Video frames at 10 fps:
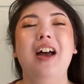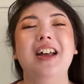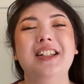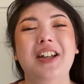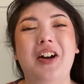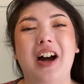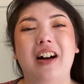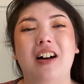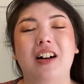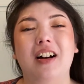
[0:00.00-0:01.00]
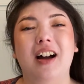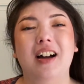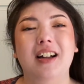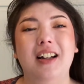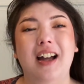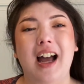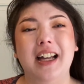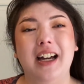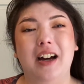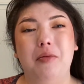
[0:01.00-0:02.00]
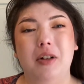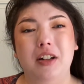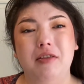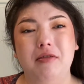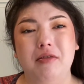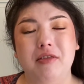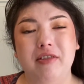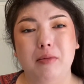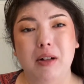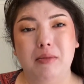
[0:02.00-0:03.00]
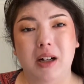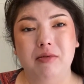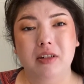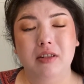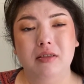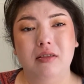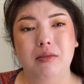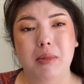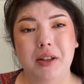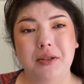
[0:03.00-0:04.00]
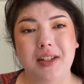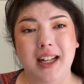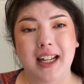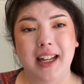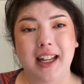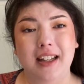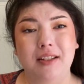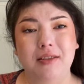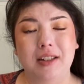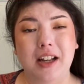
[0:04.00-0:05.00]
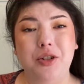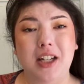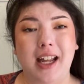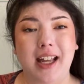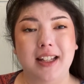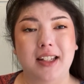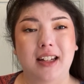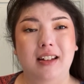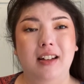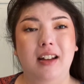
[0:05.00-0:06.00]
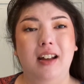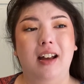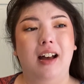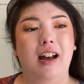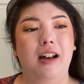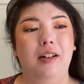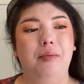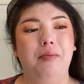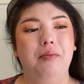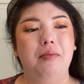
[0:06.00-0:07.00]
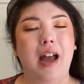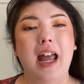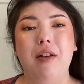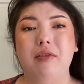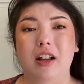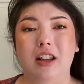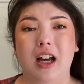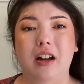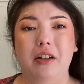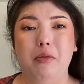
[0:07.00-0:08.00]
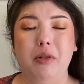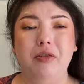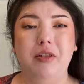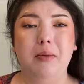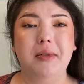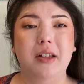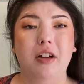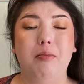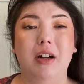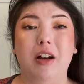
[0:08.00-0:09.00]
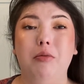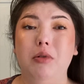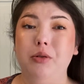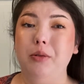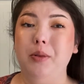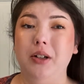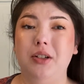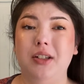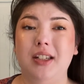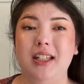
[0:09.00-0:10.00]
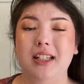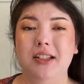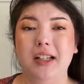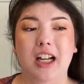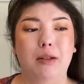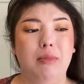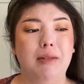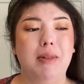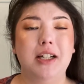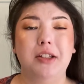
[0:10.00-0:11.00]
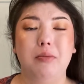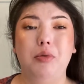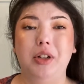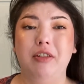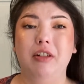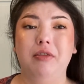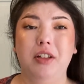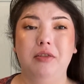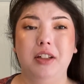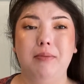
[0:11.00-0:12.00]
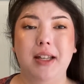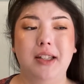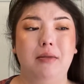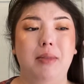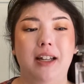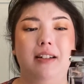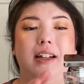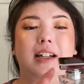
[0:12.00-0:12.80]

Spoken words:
So I got one for my mom for Mother's Day, and now she has it. I have a lot of other perfumes though, but I would repurchase this. I might at some point if I really, really miss it, but